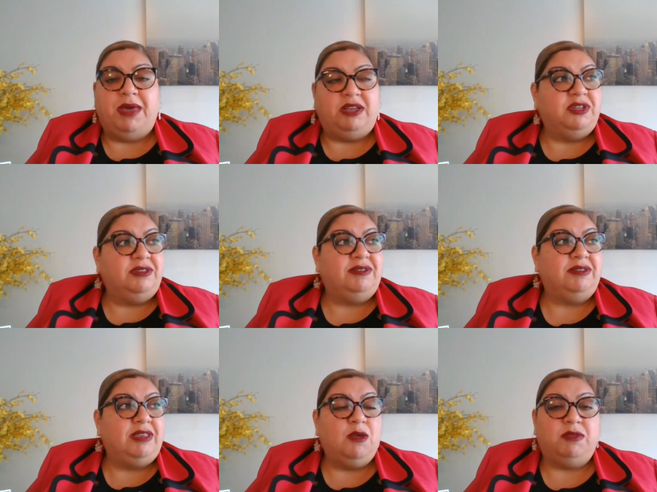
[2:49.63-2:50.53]

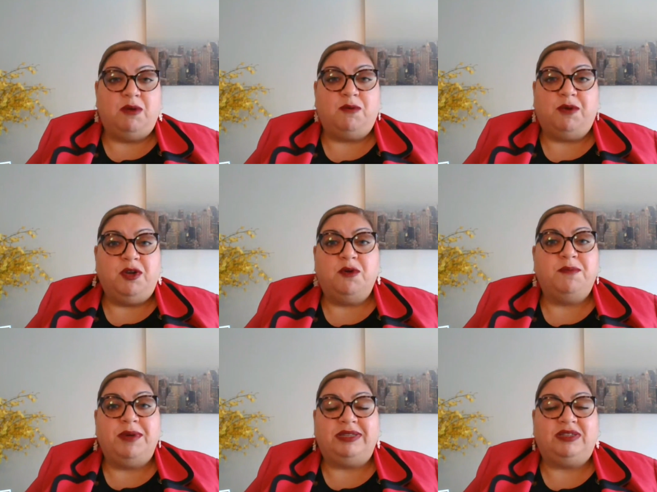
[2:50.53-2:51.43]
patients, there were
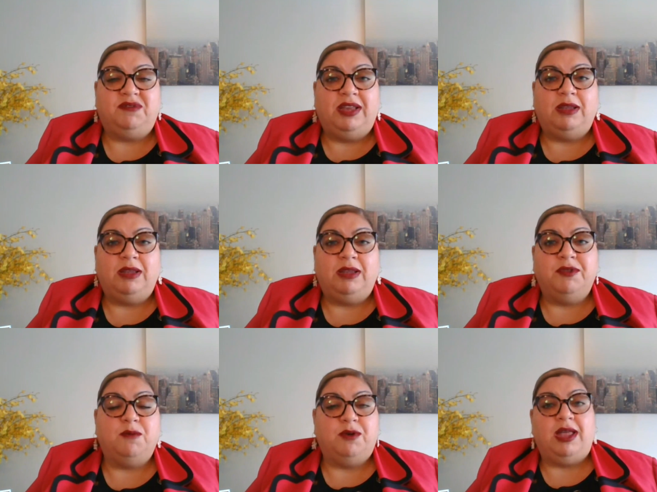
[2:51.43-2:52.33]
no beds available,
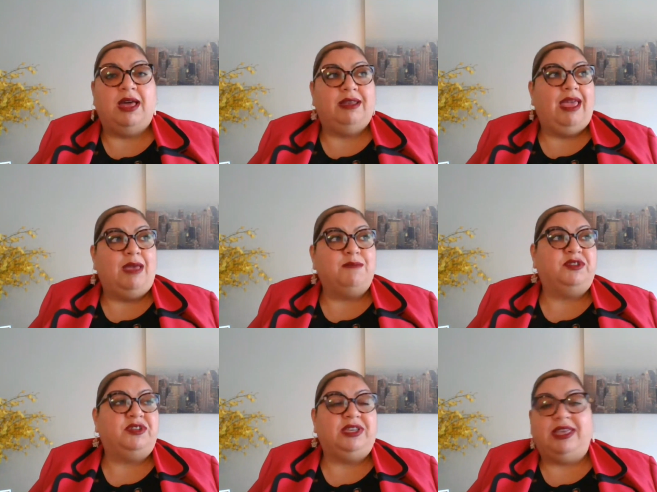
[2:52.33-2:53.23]
they were not
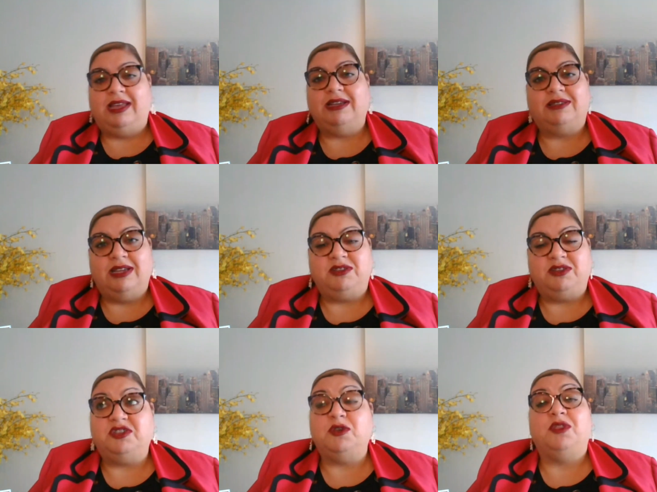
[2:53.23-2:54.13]
able to get attention.